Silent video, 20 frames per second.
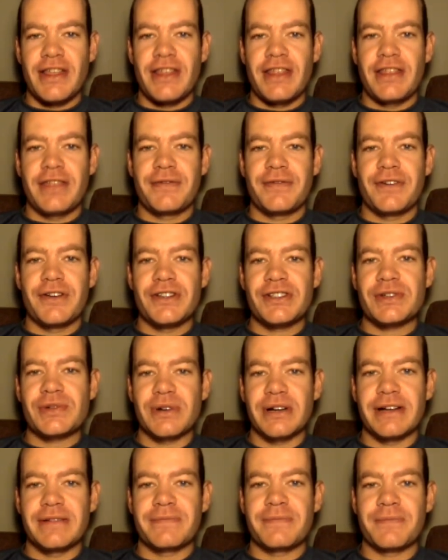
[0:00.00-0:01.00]
The first
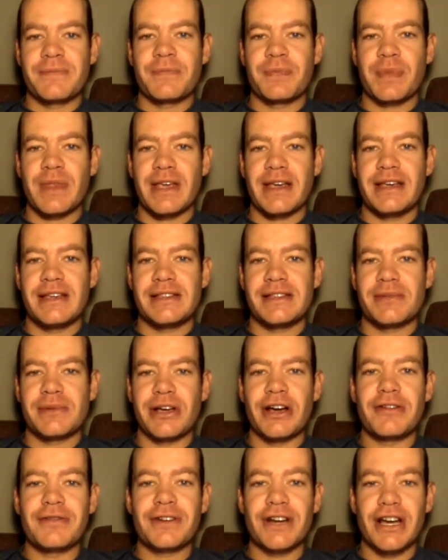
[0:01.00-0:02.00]
one is that
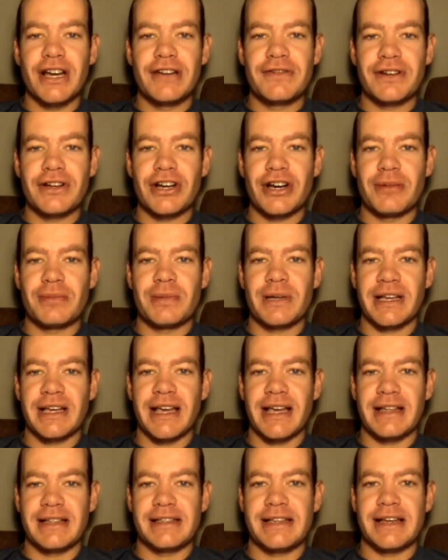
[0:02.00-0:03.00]
we often
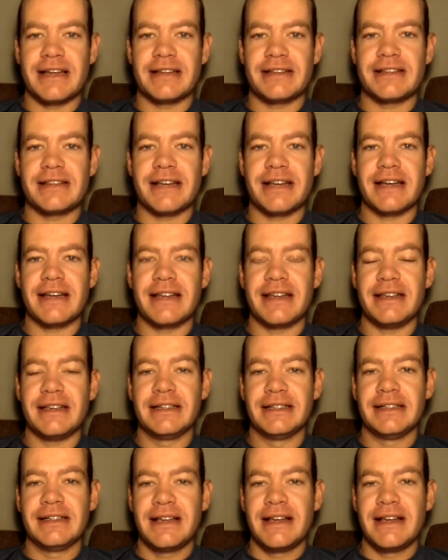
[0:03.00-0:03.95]
overcomplicate talent ID,